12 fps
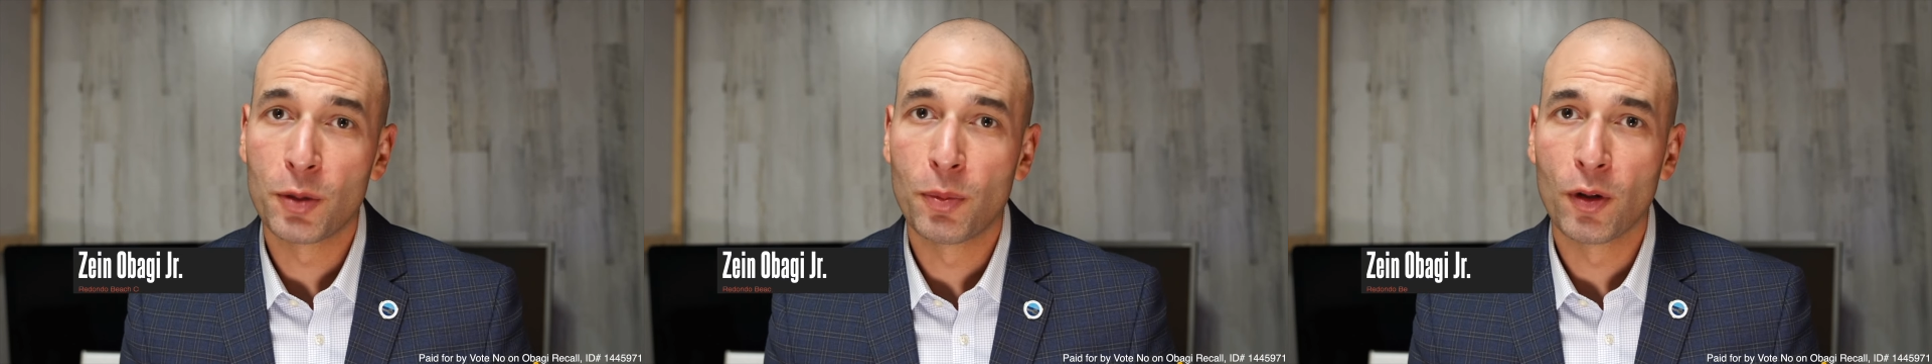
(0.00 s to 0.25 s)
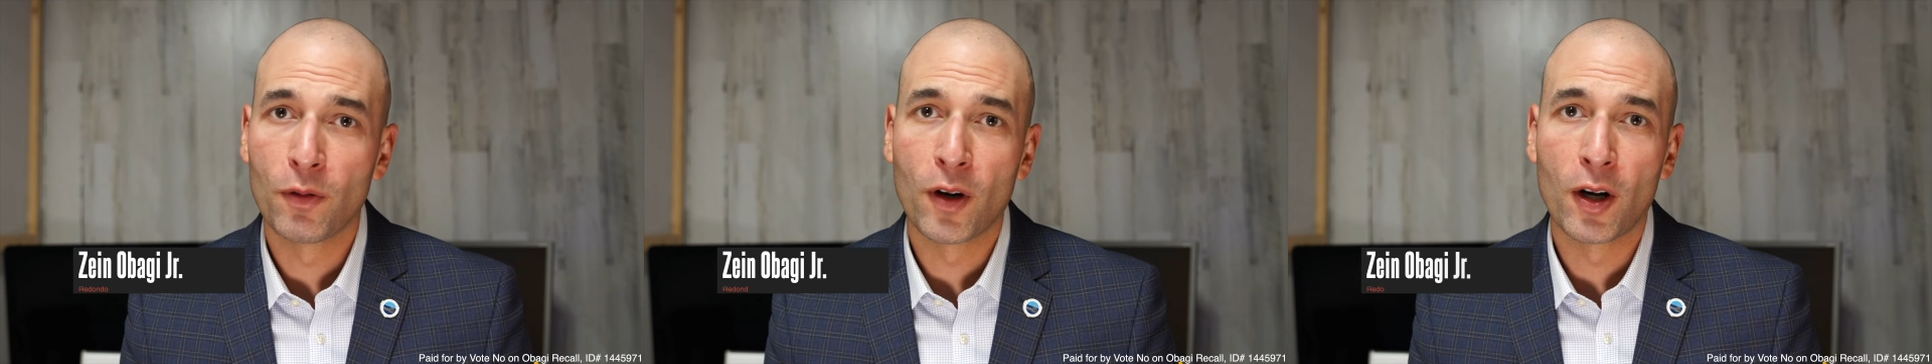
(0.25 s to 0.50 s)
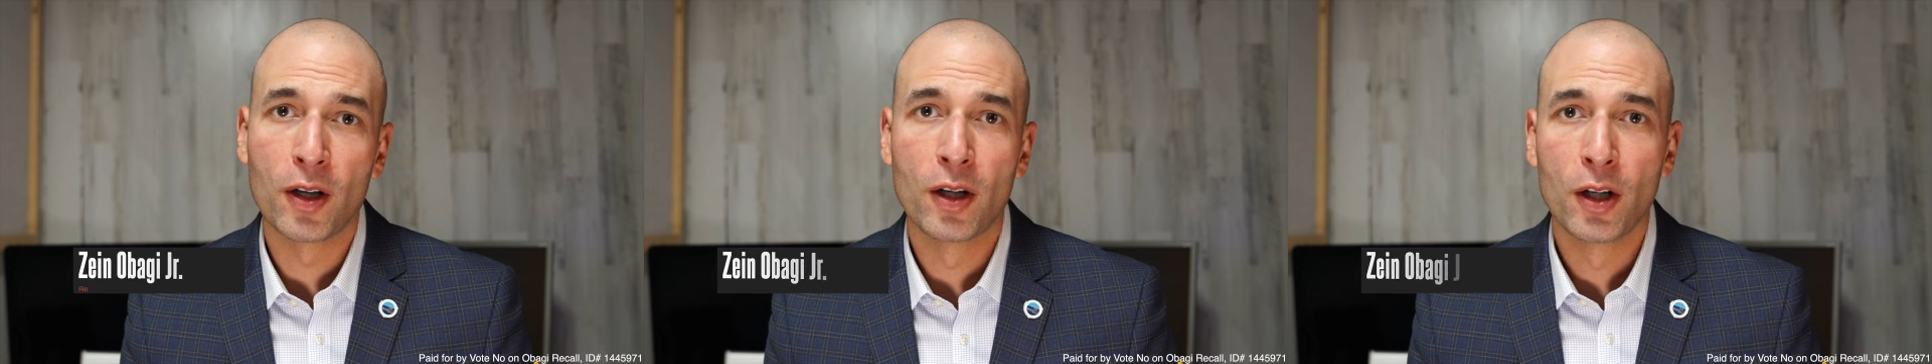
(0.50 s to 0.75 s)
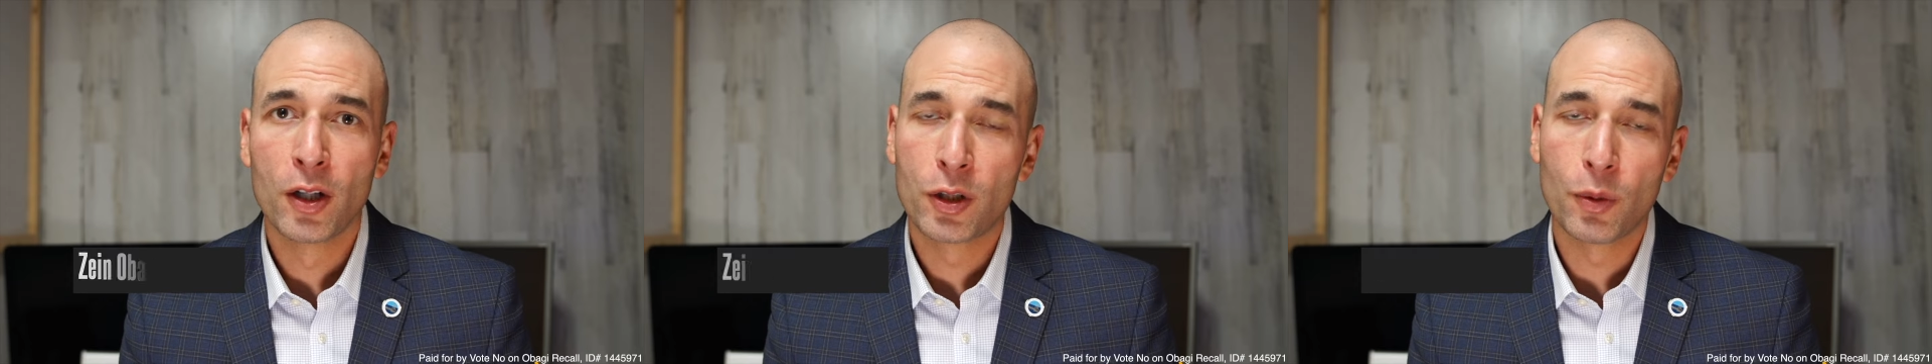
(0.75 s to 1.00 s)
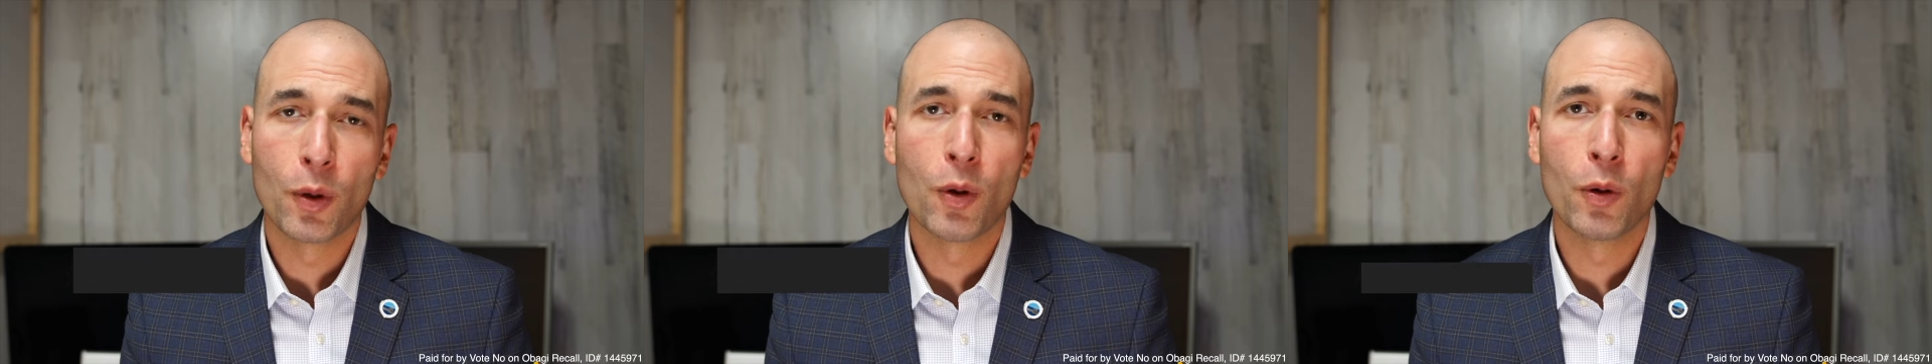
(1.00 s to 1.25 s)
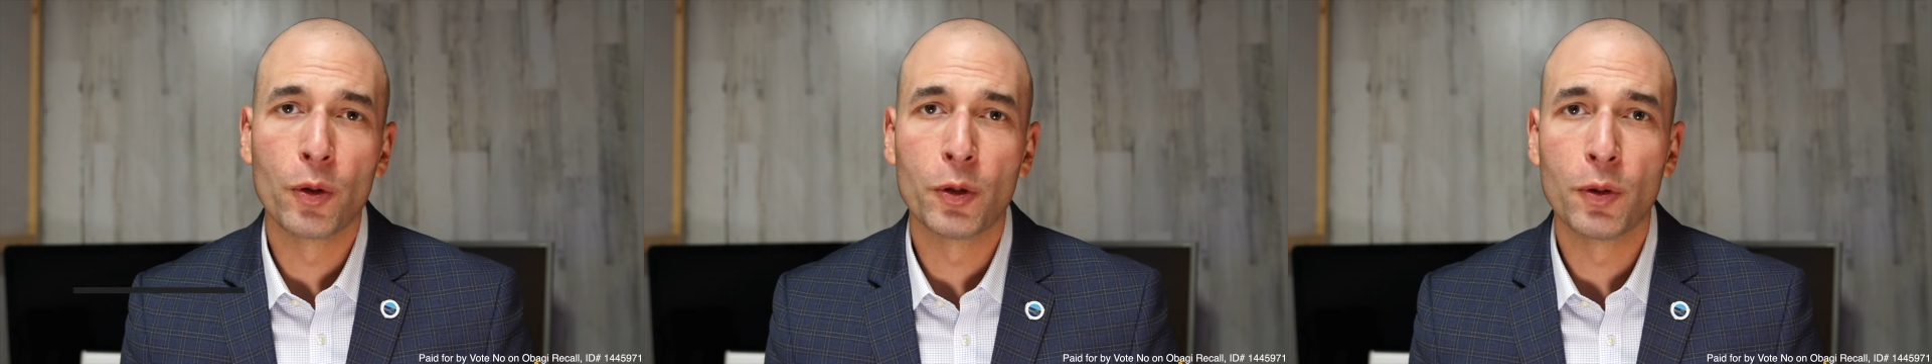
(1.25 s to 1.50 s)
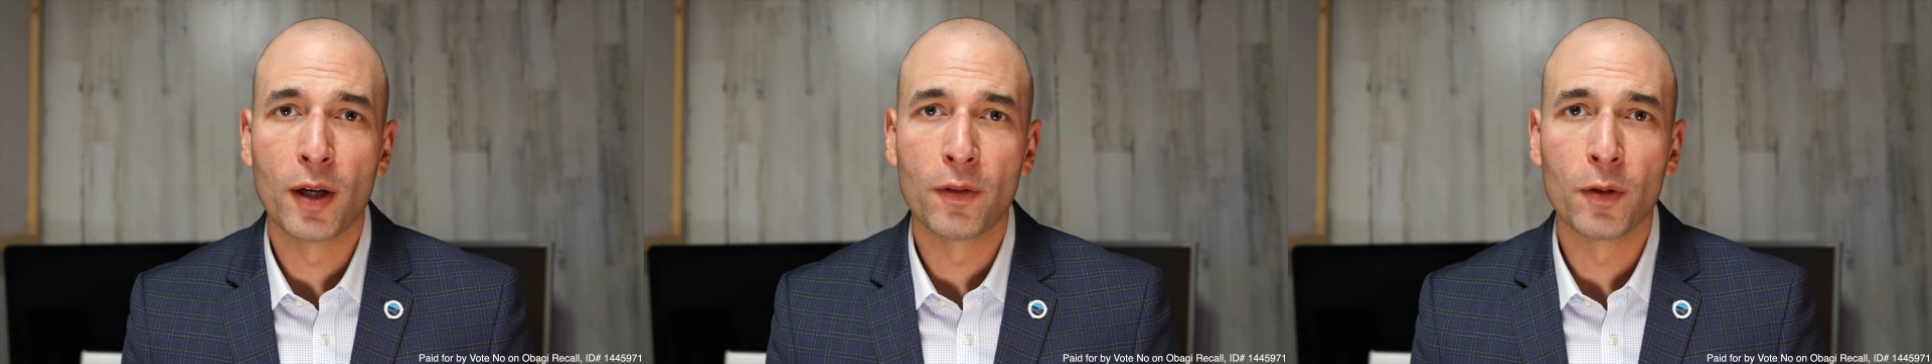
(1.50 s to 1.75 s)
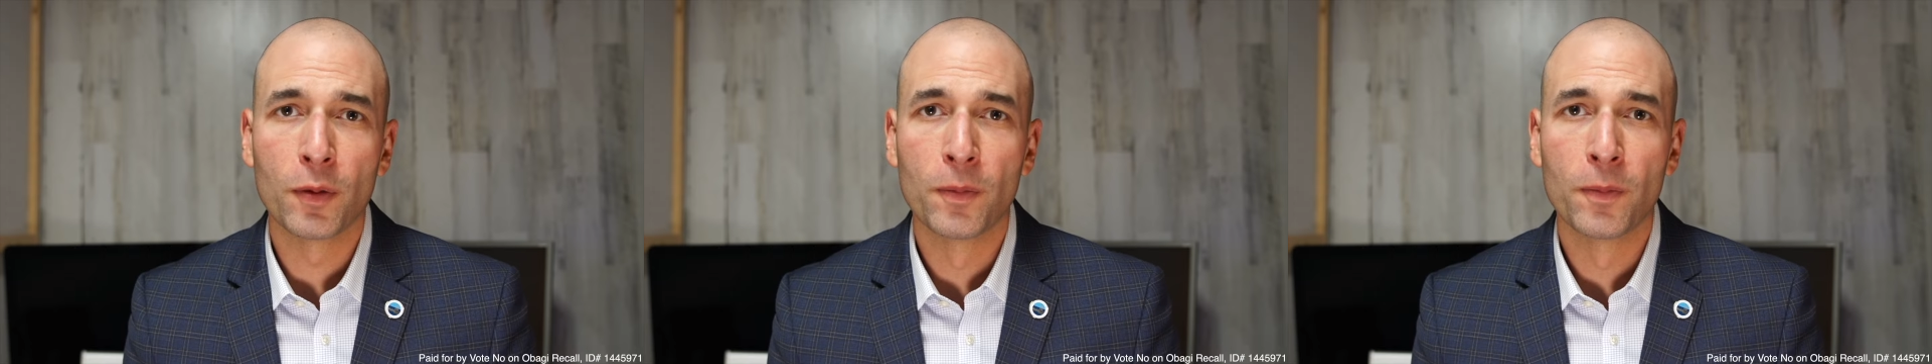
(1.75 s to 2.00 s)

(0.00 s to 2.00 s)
Boulevard to a whole new level.